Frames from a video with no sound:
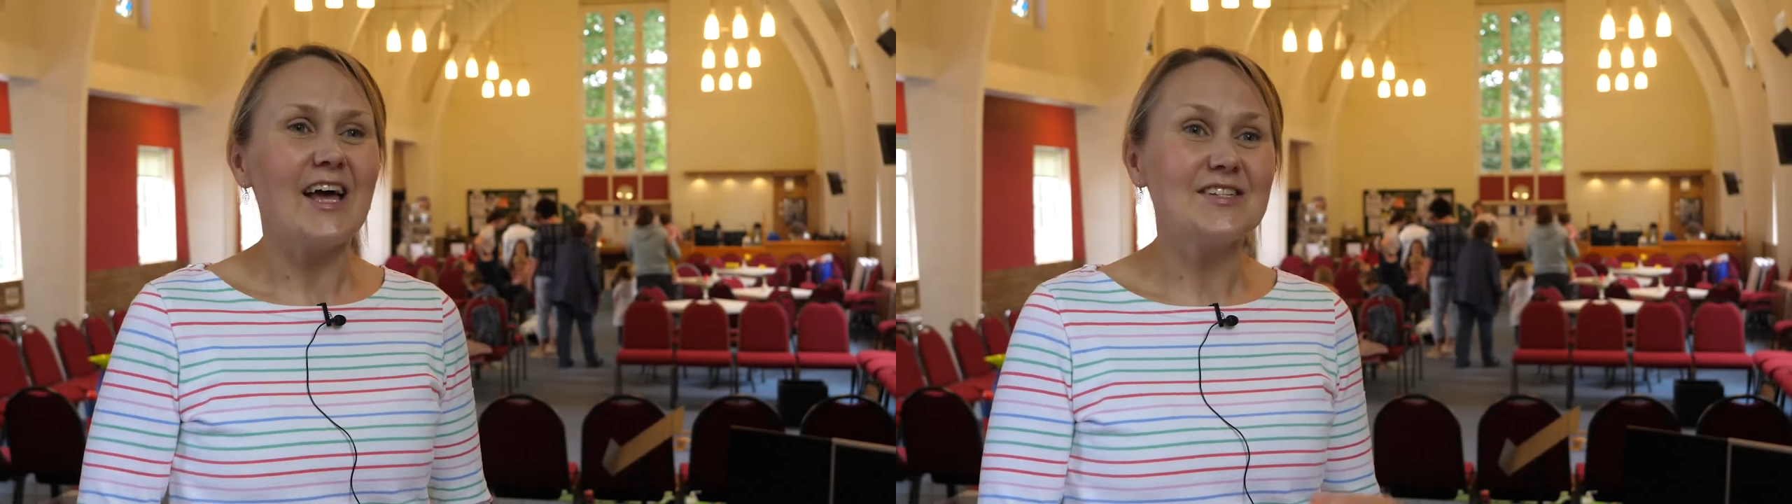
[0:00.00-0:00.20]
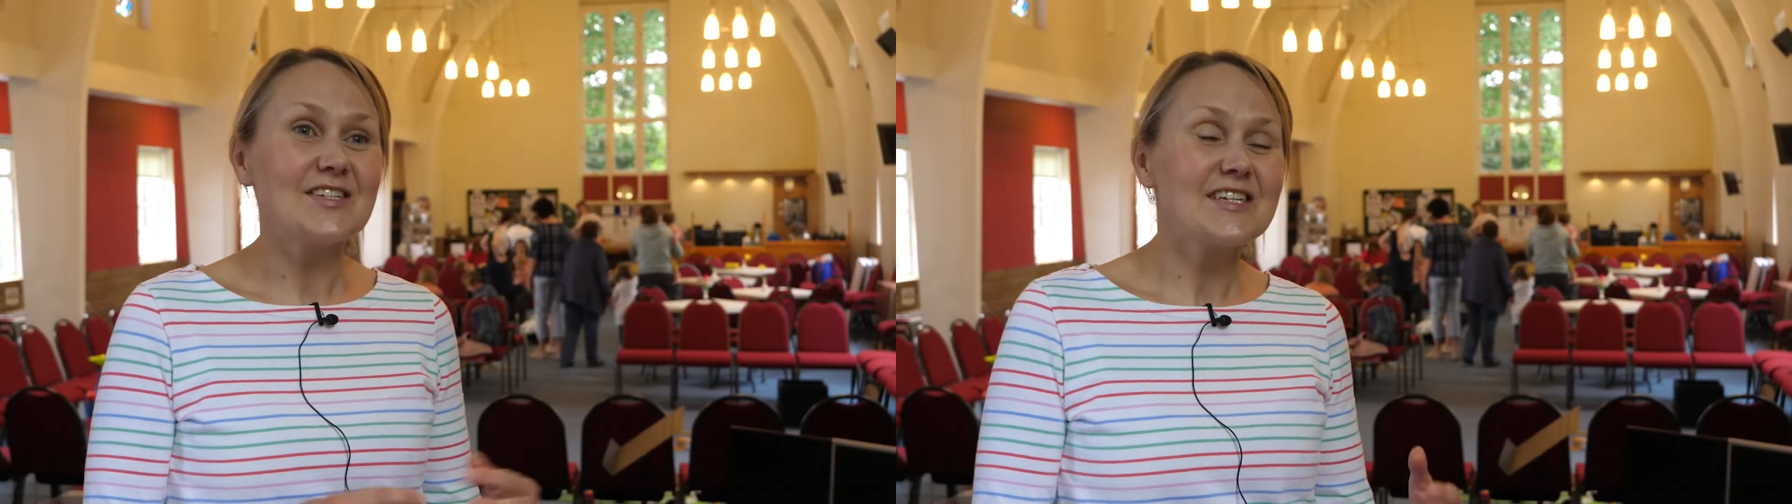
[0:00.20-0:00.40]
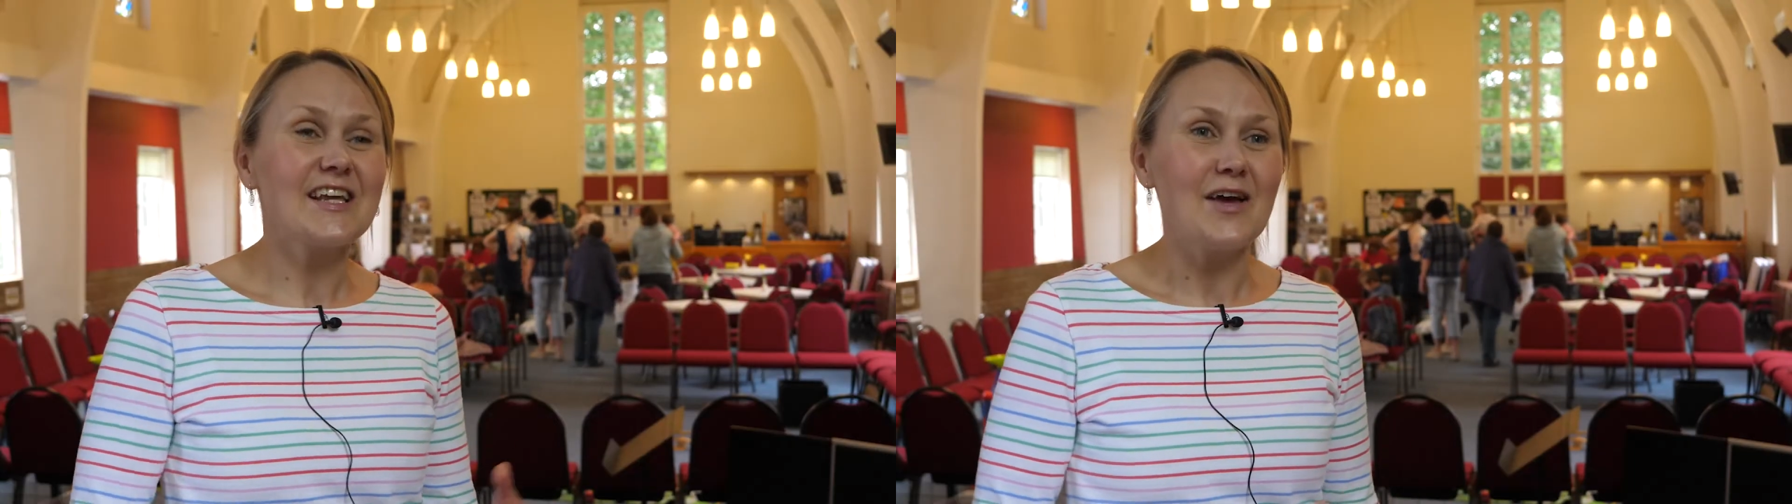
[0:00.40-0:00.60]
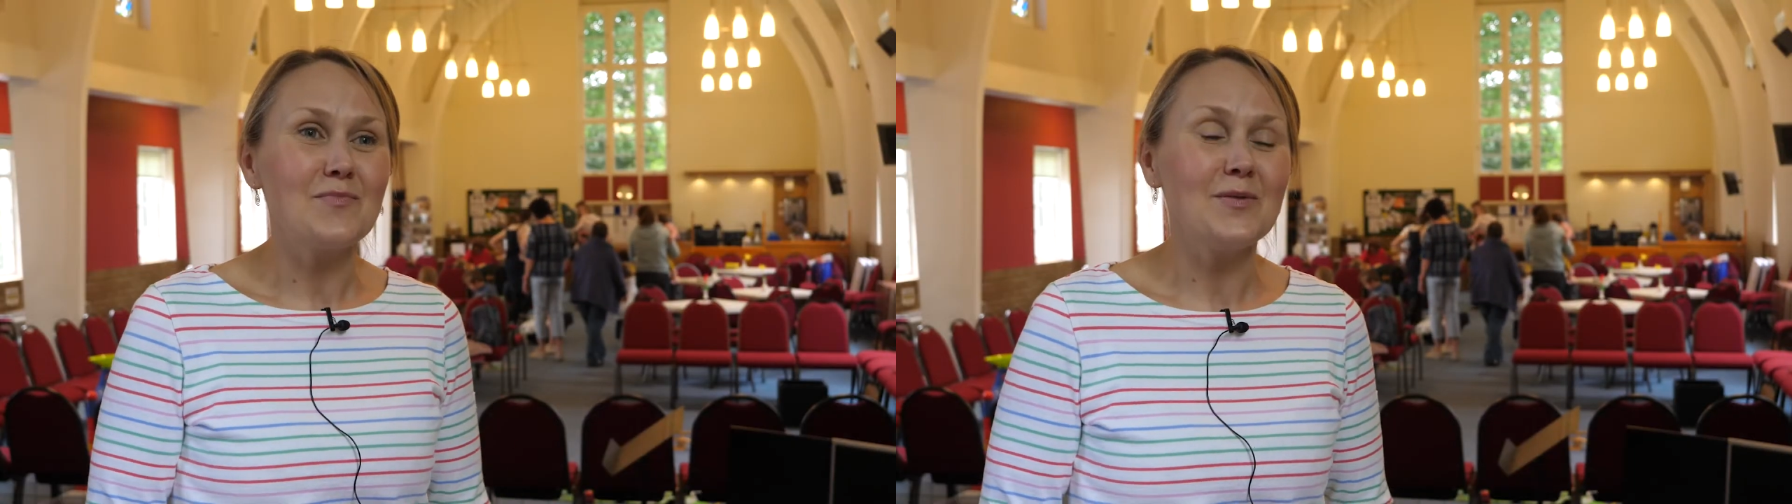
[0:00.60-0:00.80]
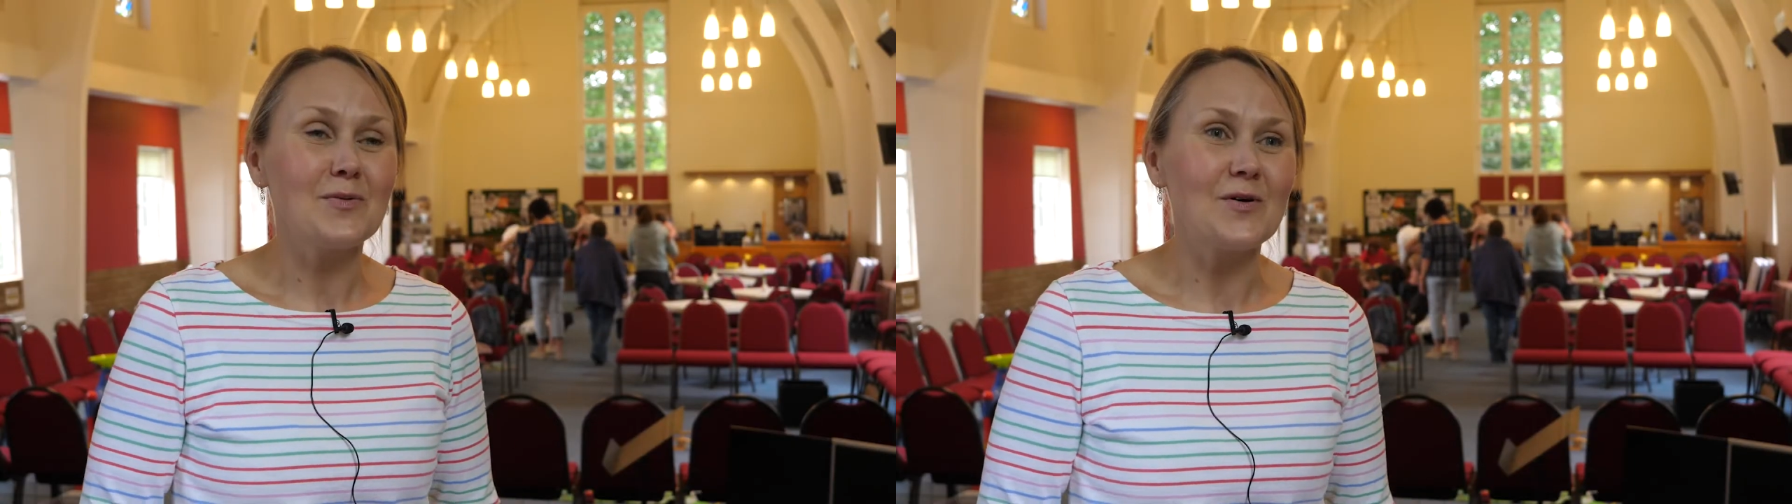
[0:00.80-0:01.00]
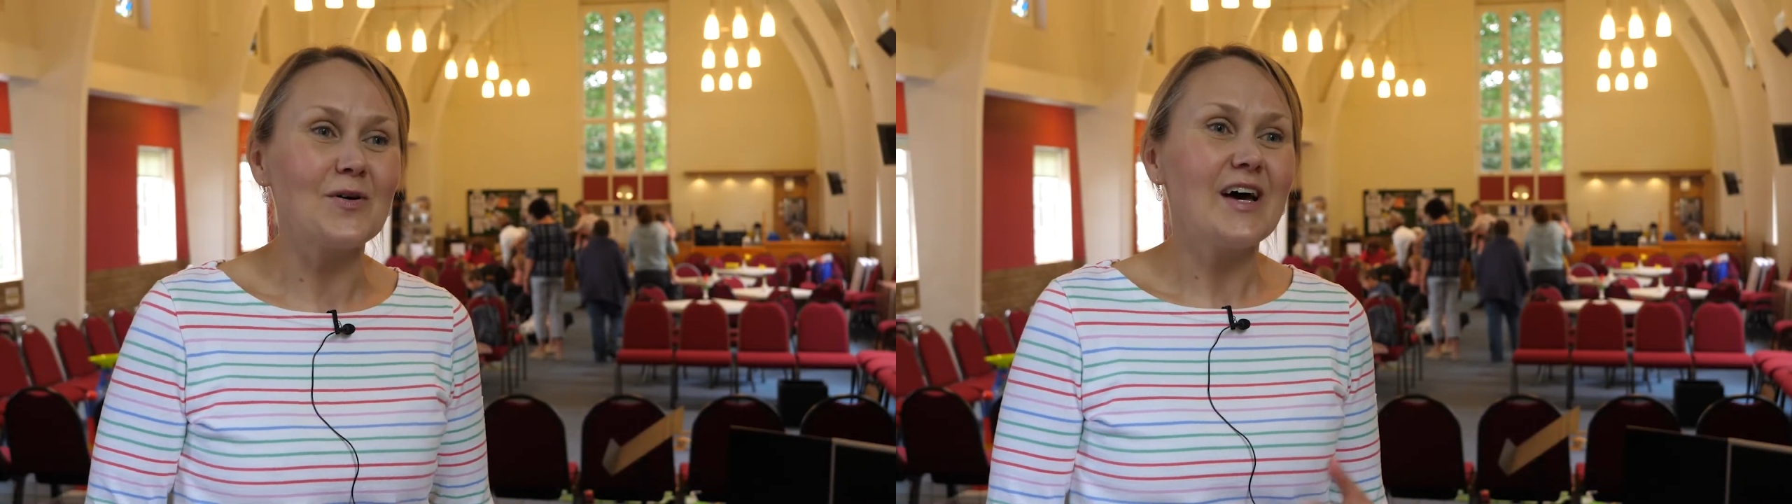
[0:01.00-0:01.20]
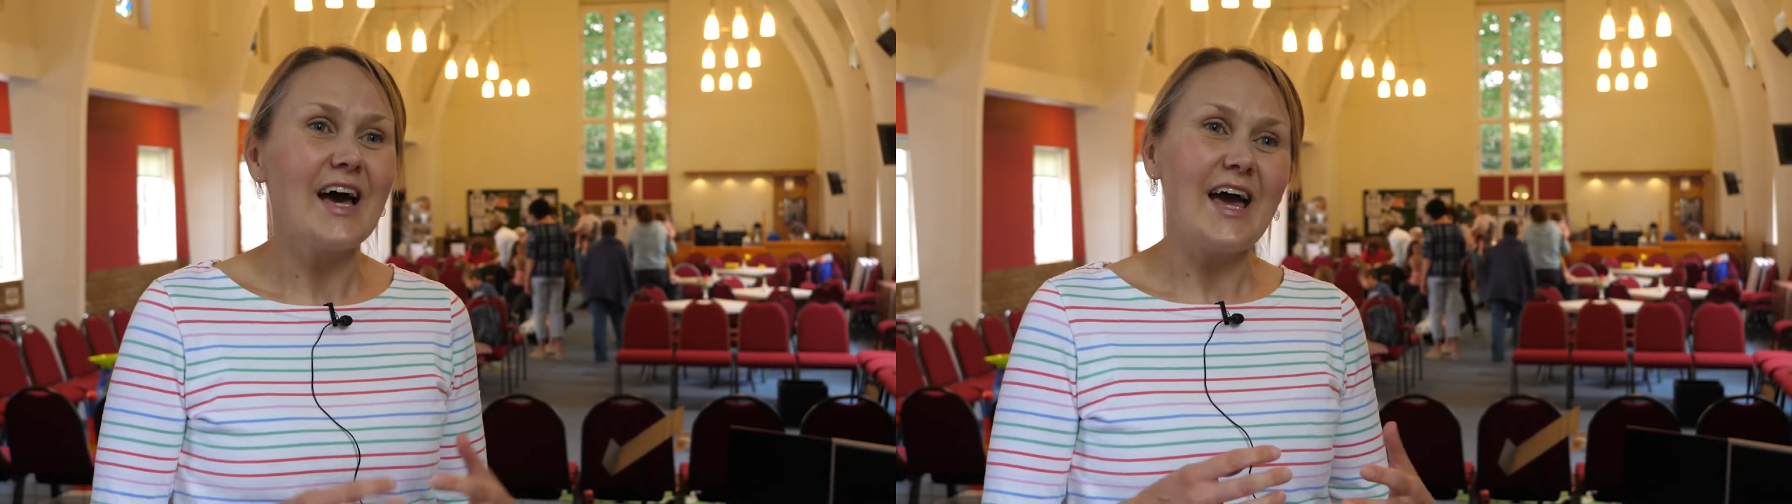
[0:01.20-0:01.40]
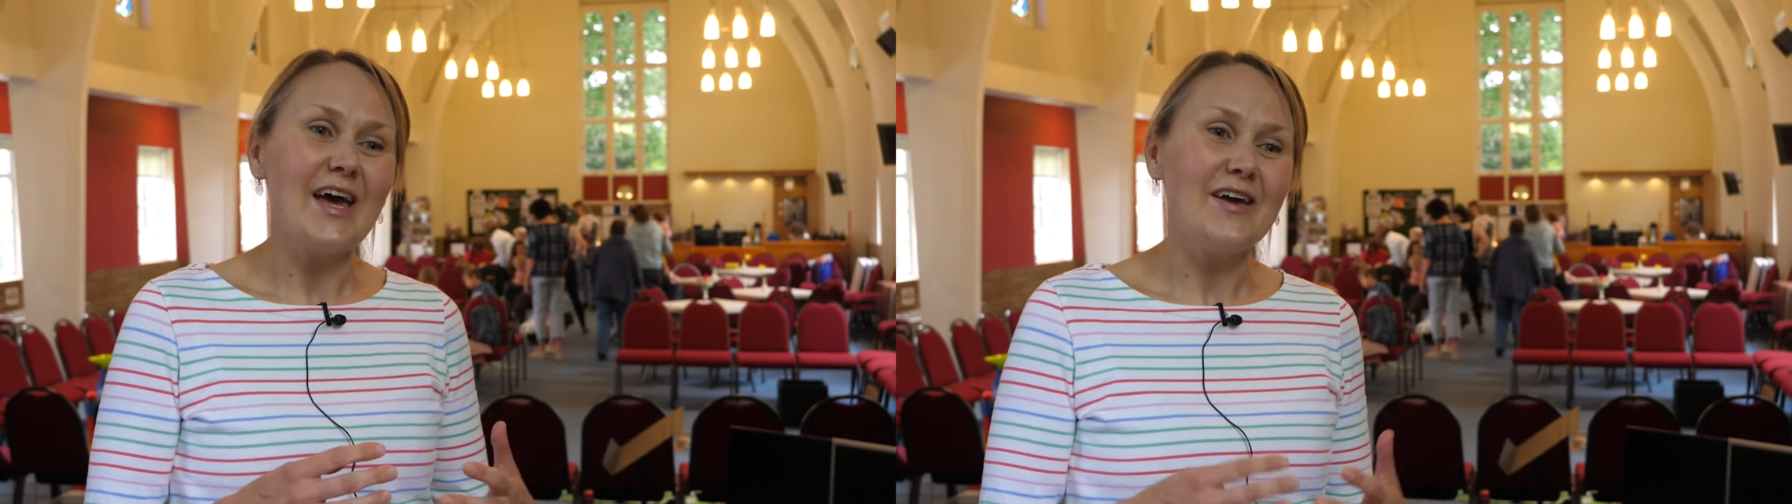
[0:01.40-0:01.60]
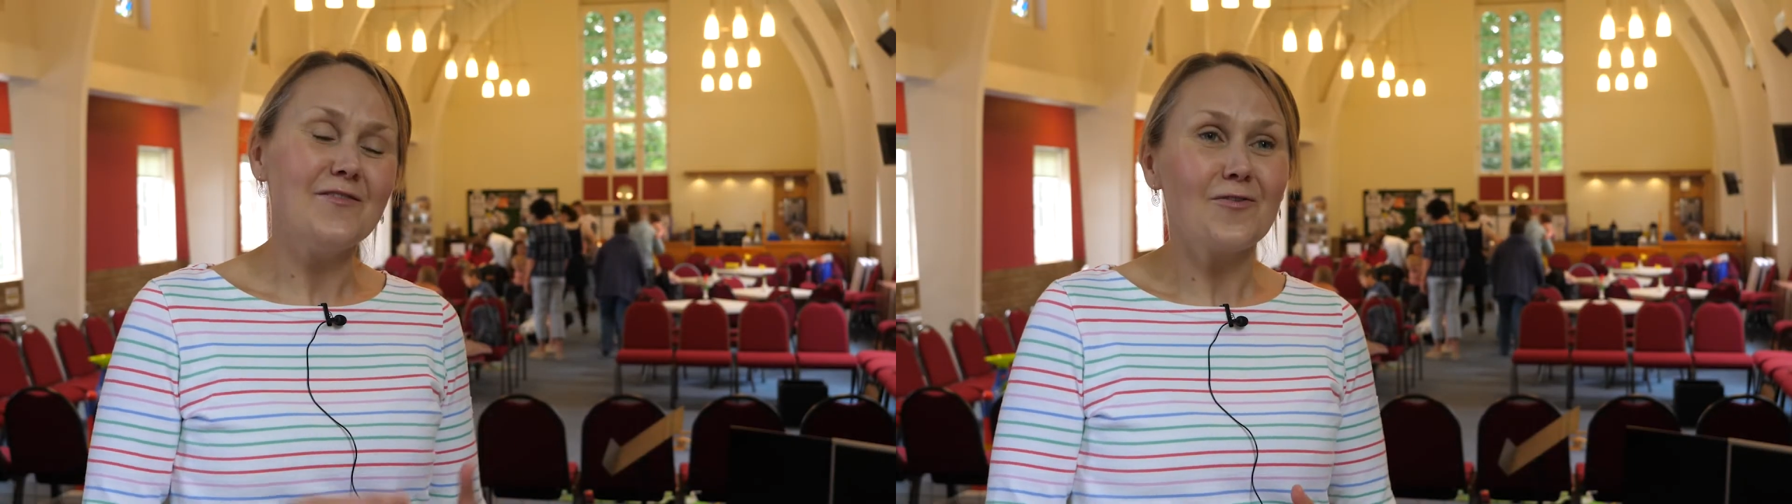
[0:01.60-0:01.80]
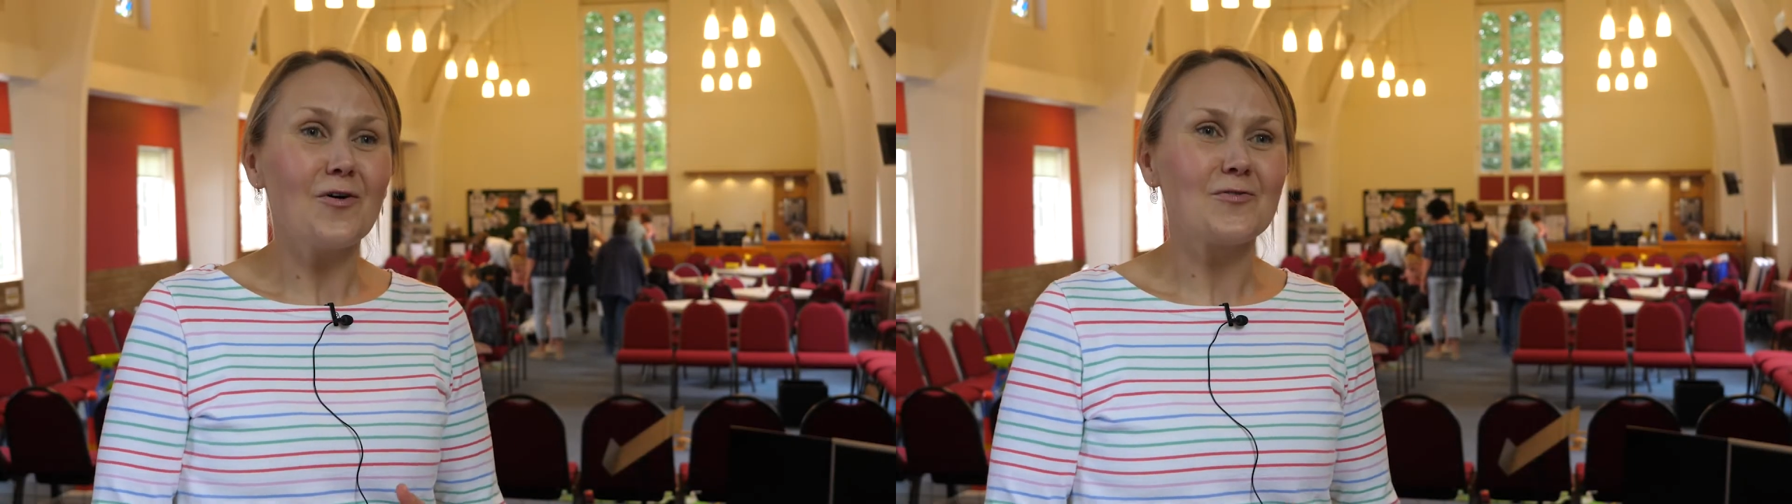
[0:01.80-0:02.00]
just to get people
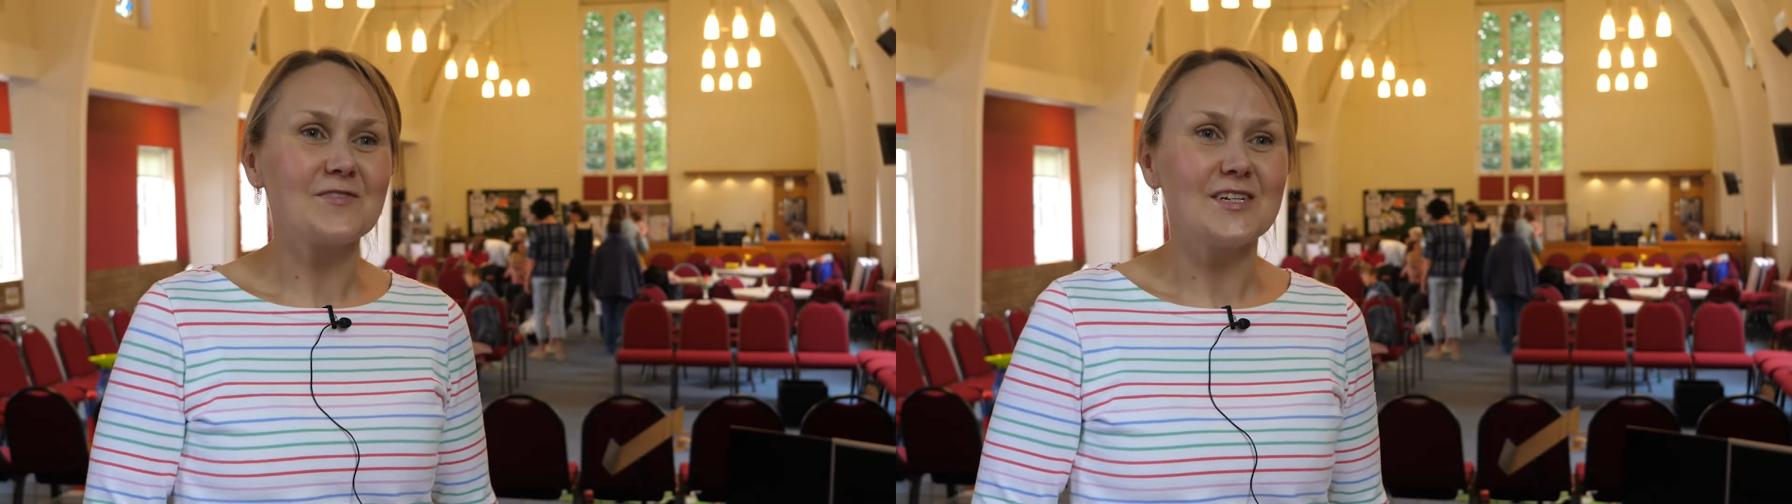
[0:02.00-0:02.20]
involved